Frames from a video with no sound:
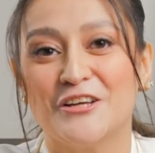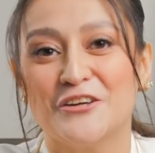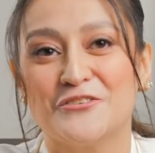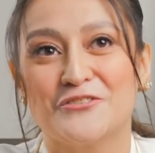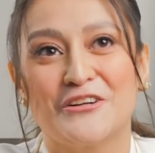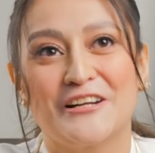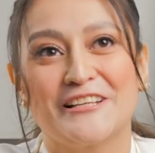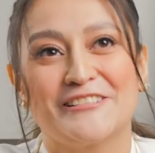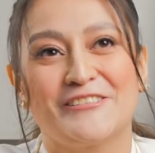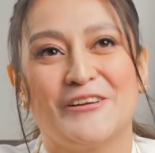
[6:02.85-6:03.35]
Gift
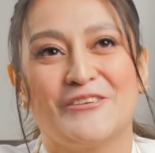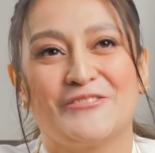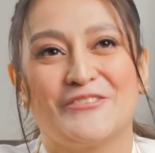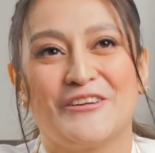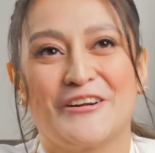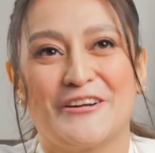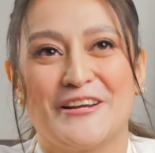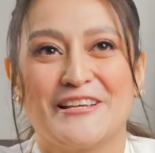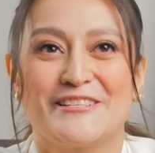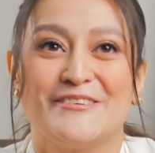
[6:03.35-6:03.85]
ko na sa'yo
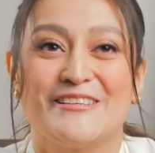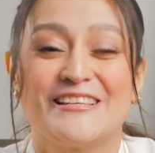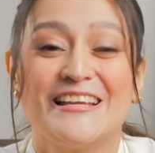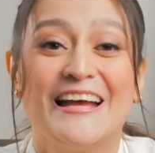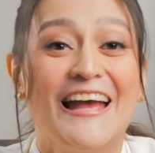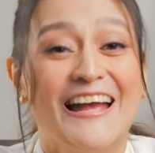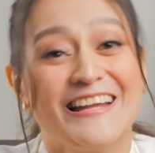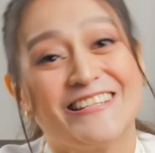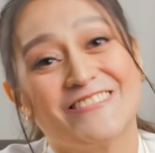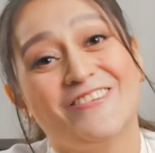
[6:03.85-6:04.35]
for Christmas.
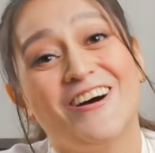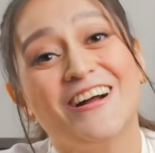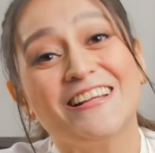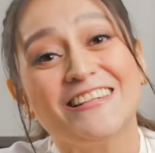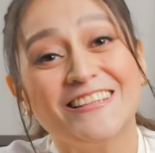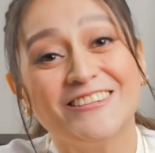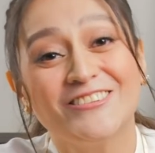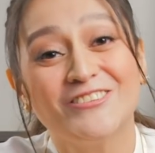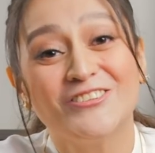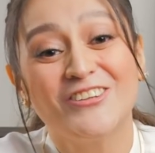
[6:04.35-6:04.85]
And she
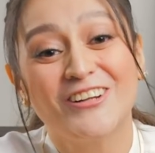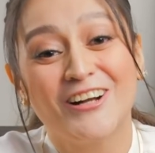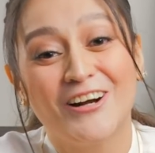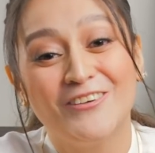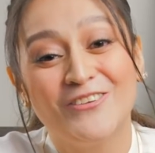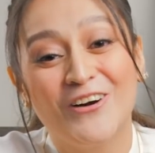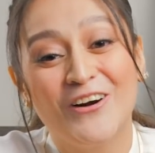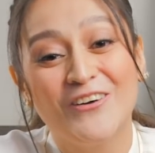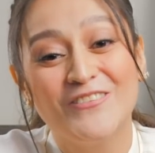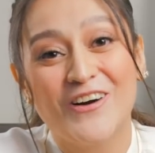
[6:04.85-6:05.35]
wanted to
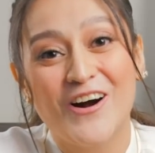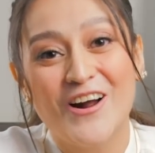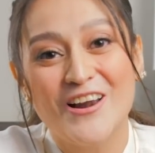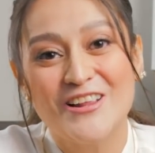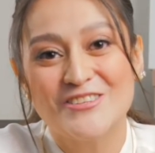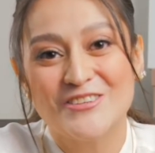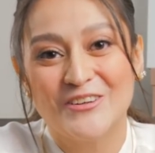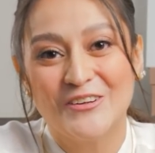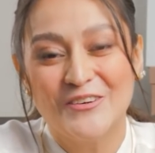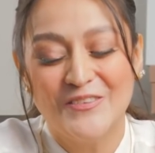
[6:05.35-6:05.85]
come home
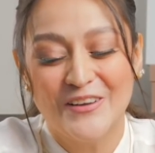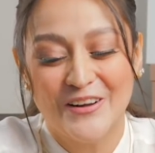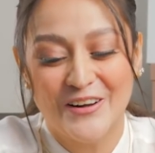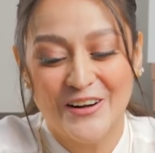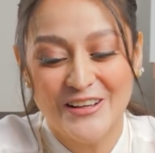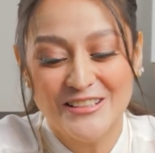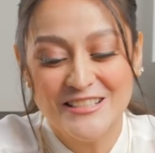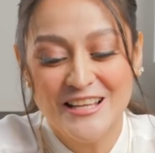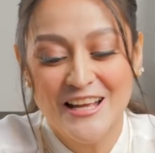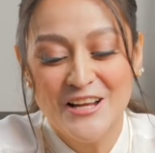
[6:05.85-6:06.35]
also
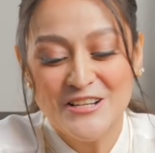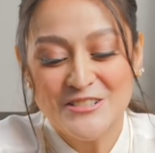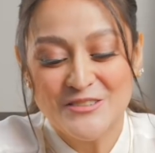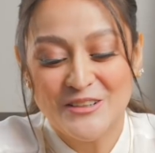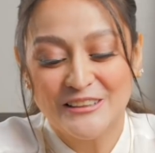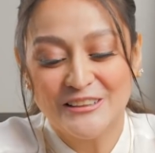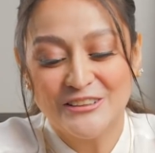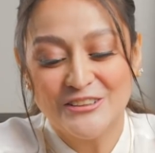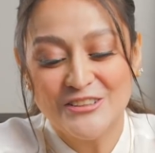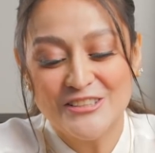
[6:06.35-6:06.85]
because she
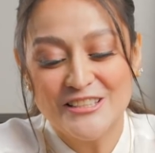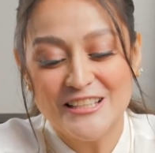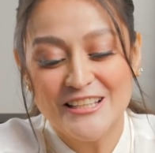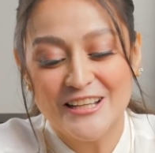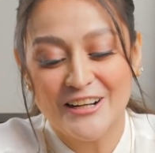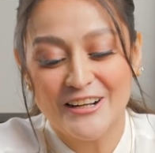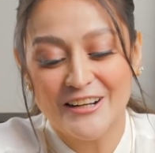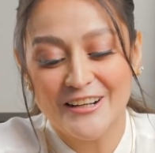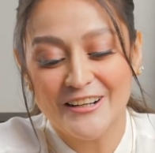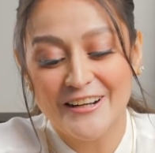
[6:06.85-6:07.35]
wanted to see
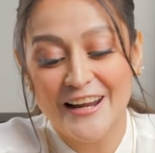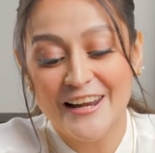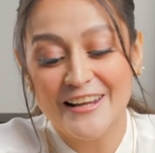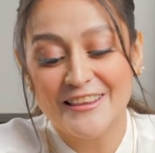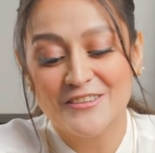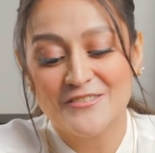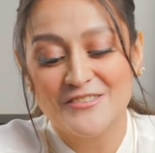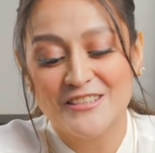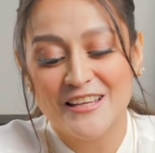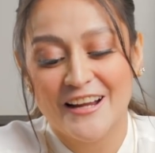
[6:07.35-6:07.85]
her
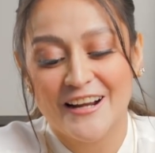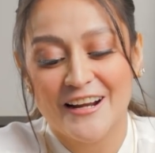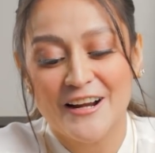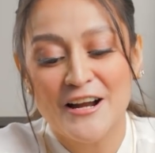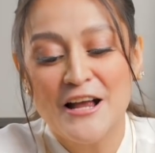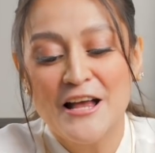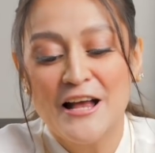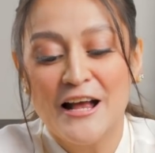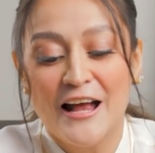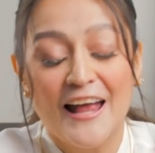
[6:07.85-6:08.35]
relatives here.
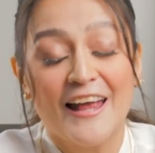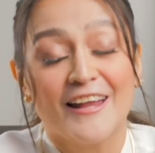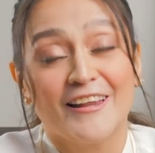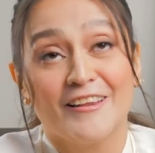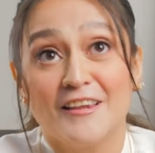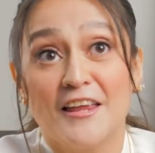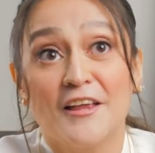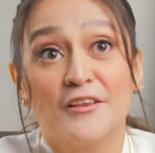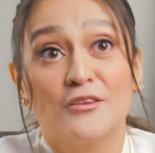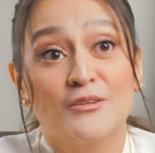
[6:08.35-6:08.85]

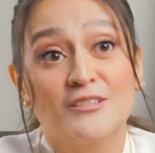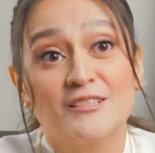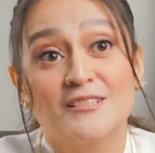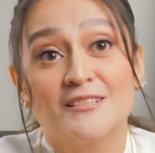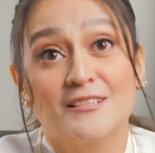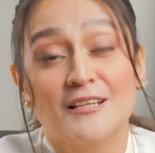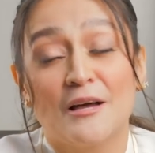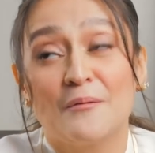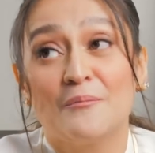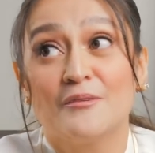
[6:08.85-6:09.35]
It was
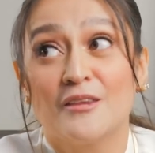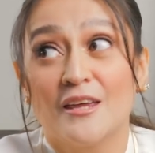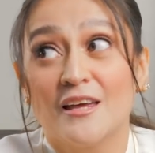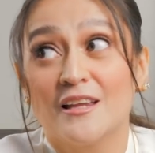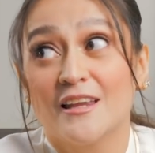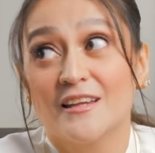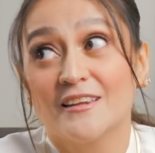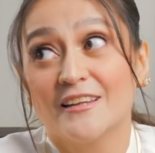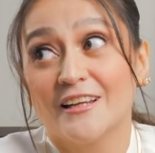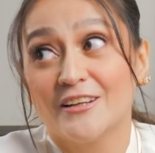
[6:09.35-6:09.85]

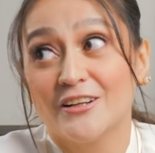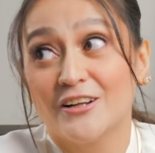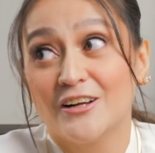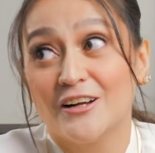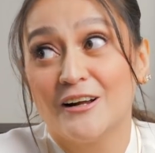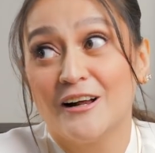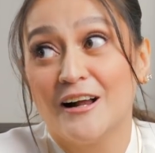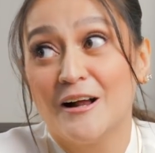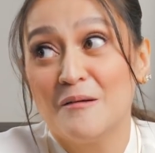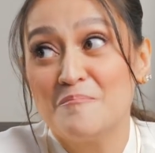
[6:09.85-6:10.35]
something that,
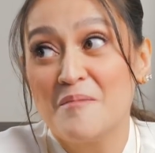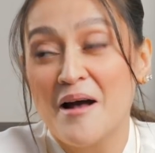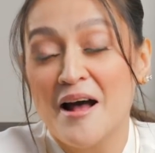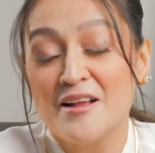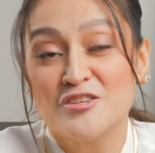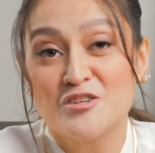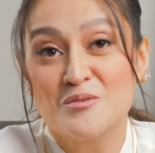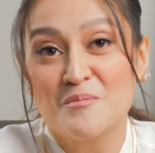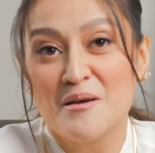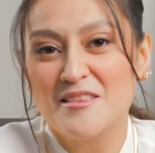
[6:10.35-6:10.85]

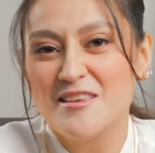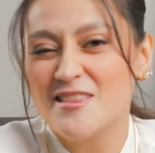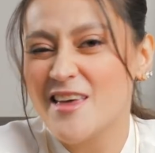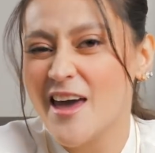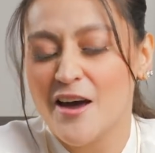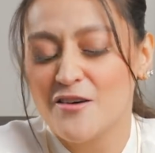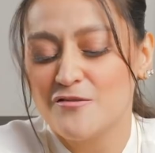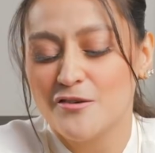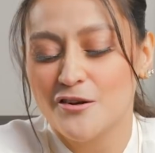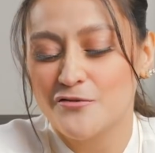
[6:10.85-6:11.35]
match made in
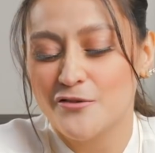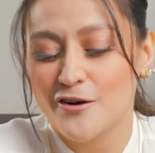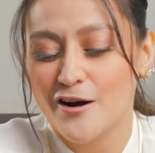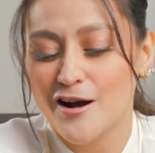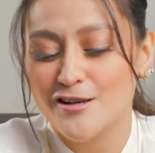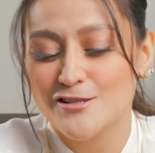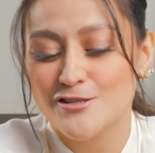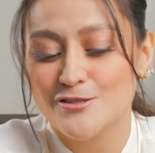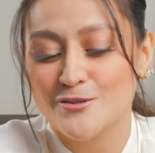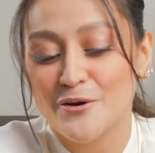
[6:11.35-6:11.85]
heaven for
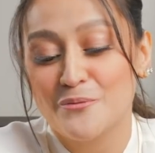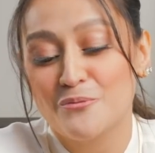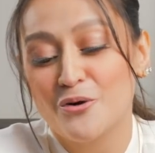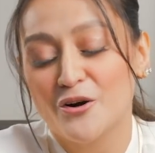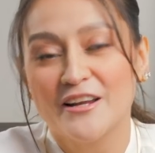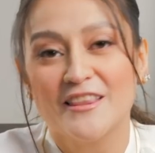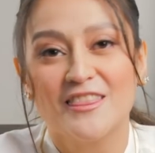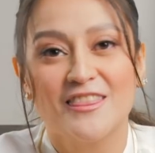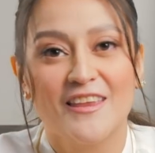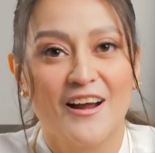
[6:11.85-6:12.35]
us. So I
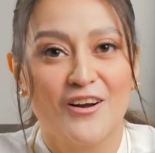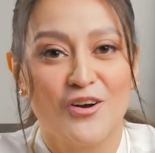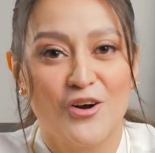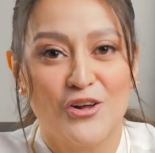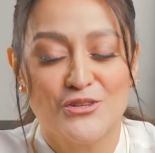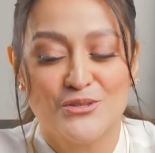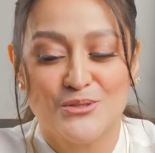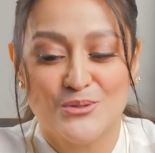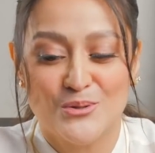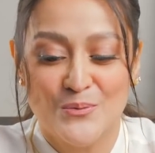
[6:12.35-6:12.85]
wore it there
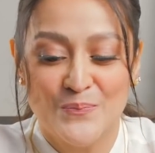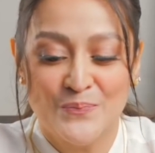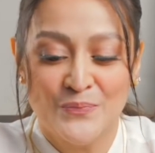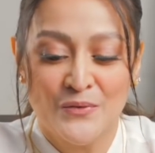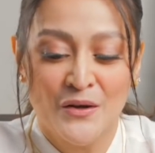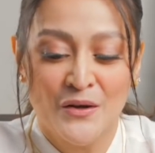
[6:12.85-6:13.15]
also.